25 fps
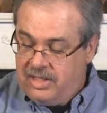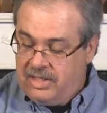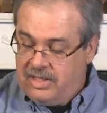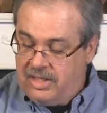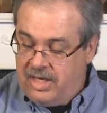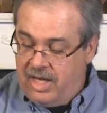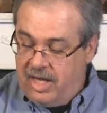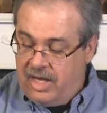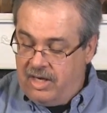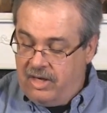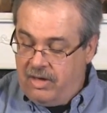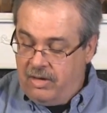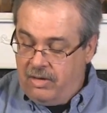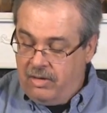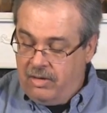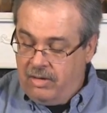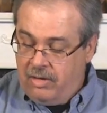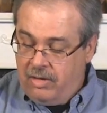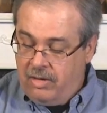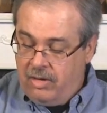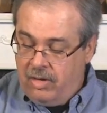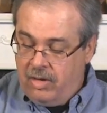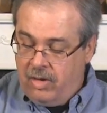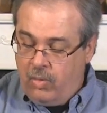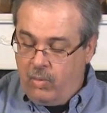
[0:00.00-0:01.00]
dagger,
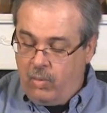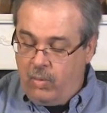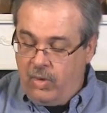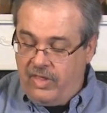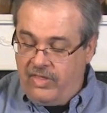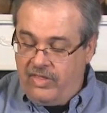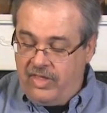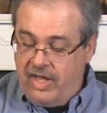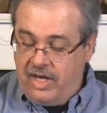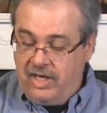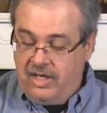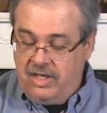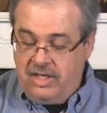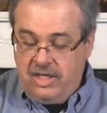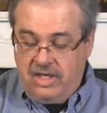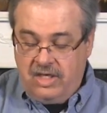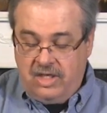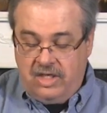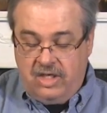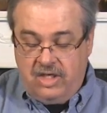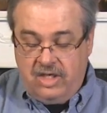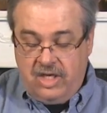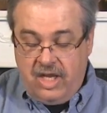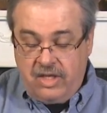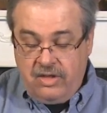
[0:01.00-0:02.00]
we then did
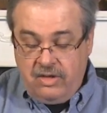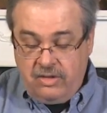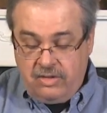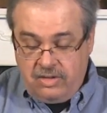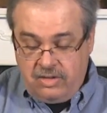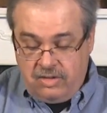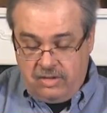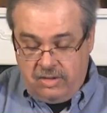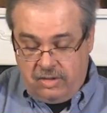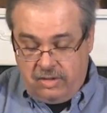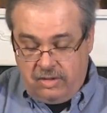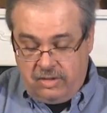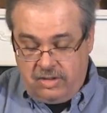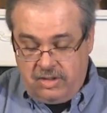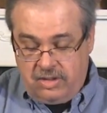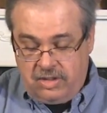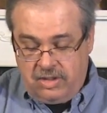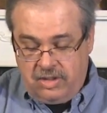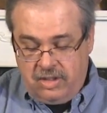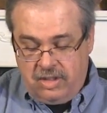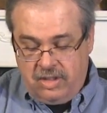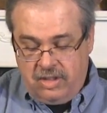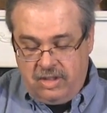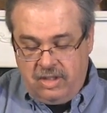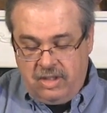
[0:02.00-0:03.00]
another
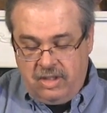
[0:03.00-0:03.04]
search